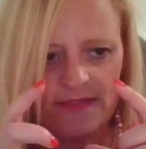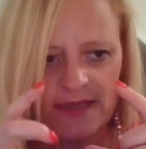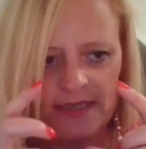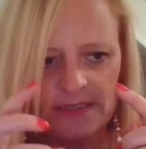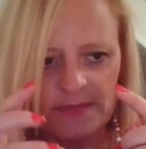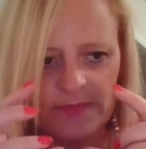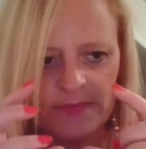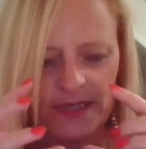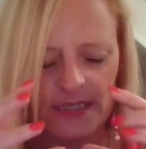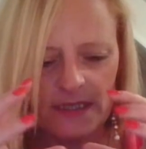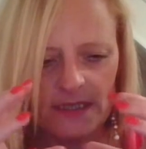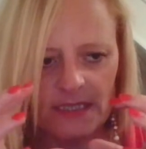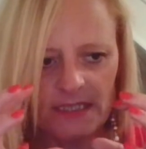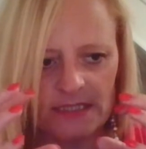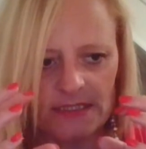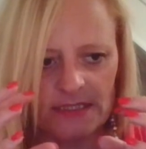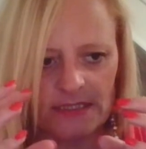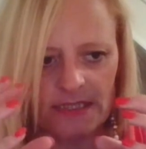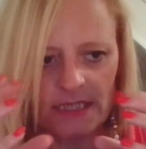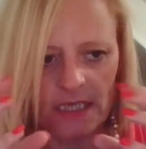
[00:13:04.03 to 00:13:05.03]
there's been
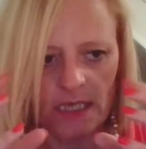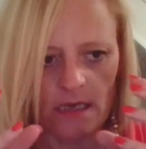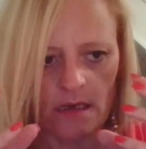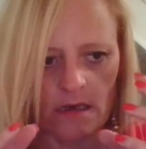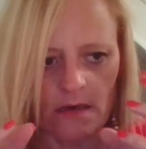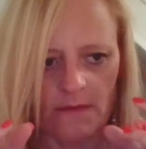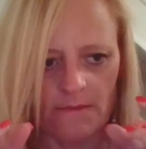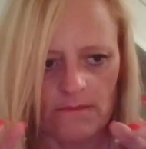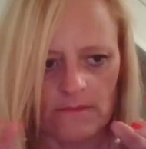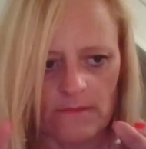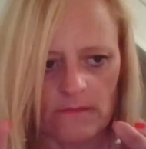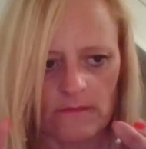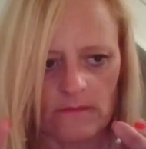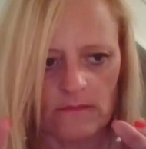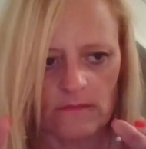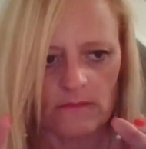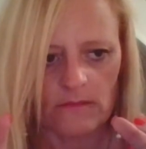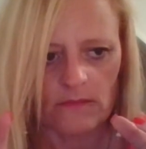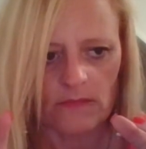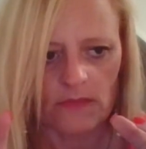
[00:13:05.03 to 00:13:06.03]
this,
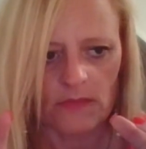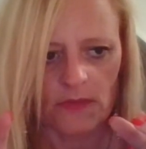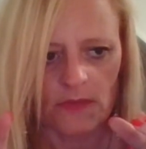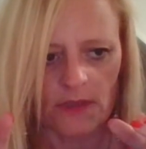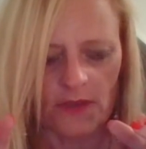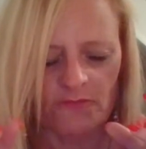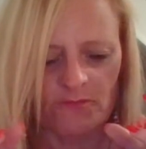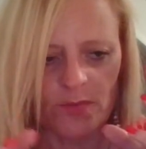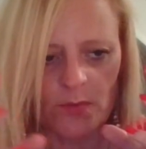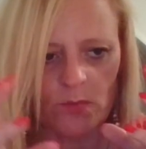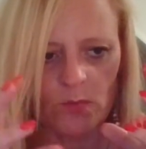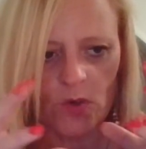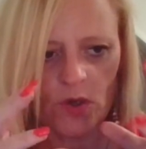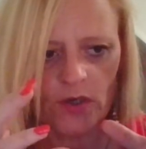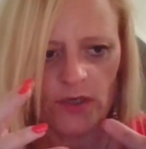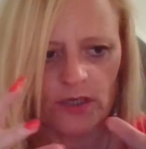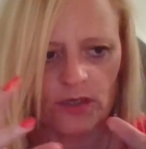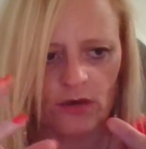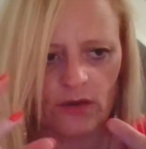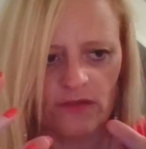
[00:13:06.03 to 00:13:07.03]
they've been
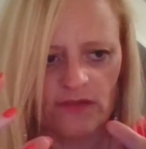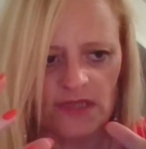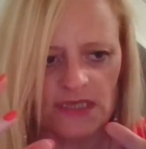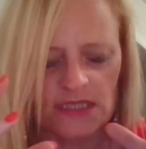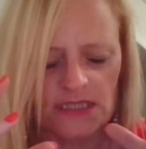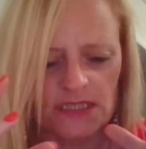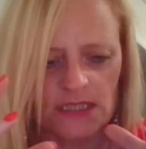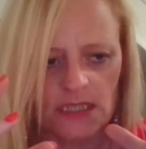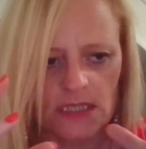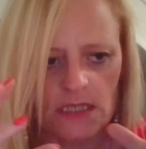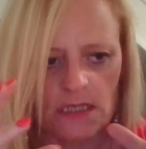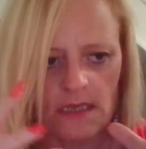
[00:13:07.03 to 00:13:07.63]
working on this